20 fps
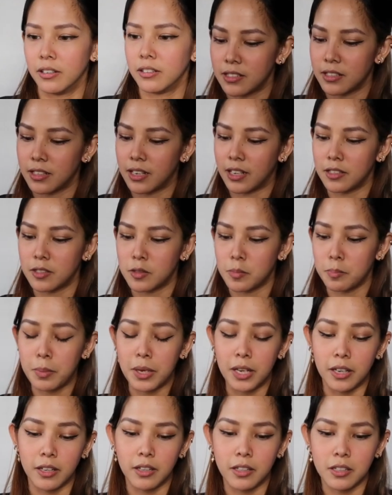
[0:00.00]
It's a nice
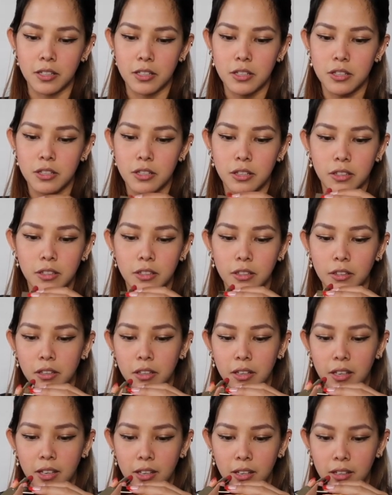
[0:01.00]
pinkish
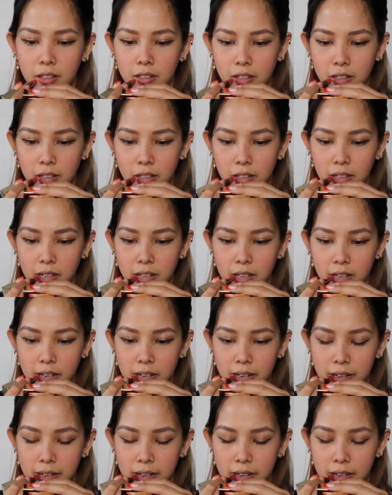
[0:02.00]
looking color.